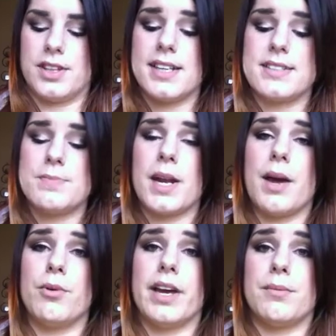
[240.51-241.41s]
this, but I
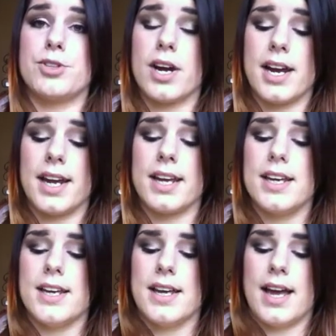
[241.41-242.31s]
will keep trying.
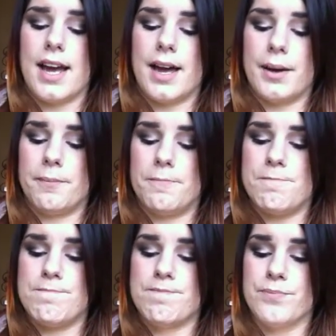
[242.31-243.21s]

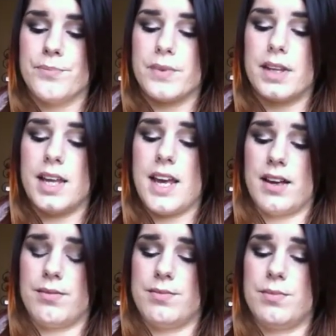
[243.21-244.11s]
Yeah,
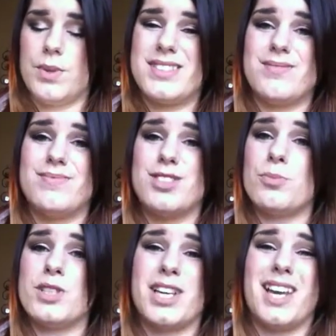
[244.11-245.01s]
it was
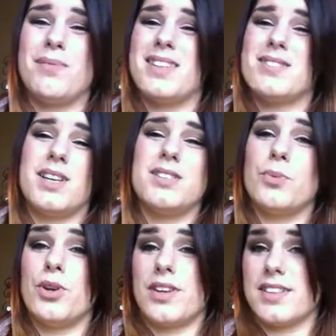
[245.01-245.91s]
super cheap. It's
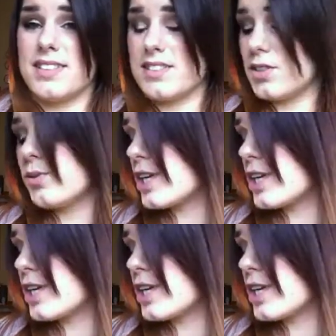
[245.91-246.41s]
worth it because it's so